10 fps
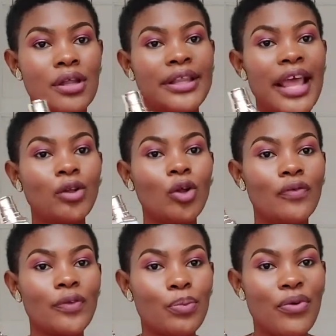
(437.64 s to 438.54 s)
Take note
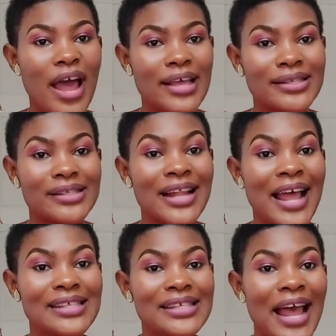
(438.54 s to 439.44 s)
of the price:
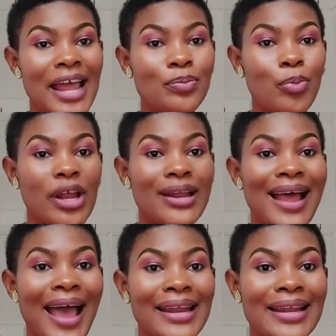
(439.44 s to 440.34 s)

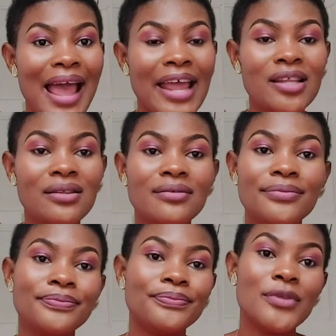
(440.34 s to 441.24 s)
99.99
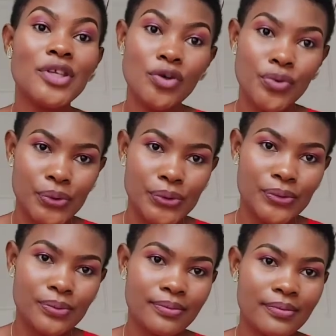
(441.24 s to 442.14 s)
euros
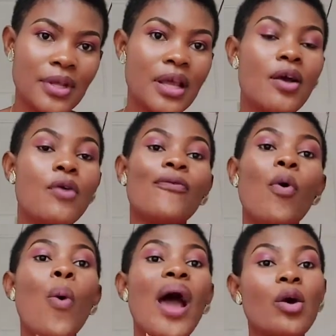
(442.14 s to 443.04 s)

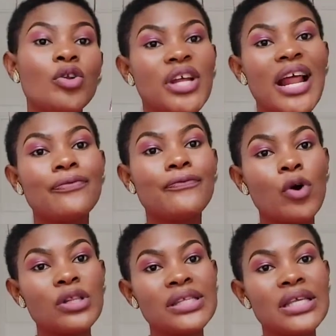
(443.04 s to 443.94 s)
for
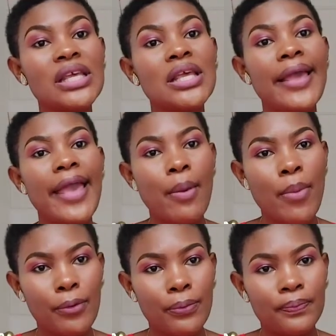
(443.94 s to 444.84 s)
140
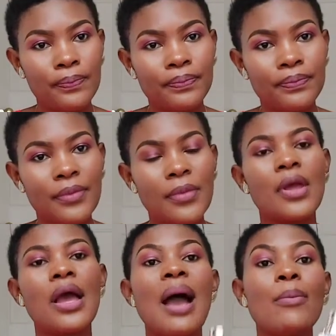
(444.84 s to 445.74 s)
ml.
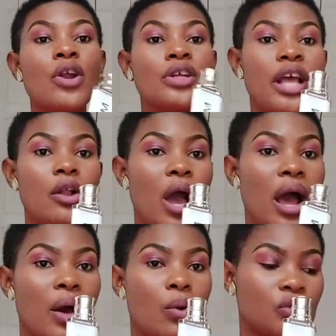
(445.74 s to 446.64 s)
I'm gonna tell you
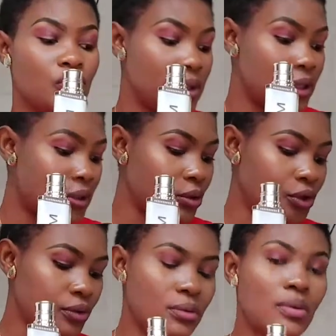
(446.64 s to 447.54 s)
how I was using this lotion.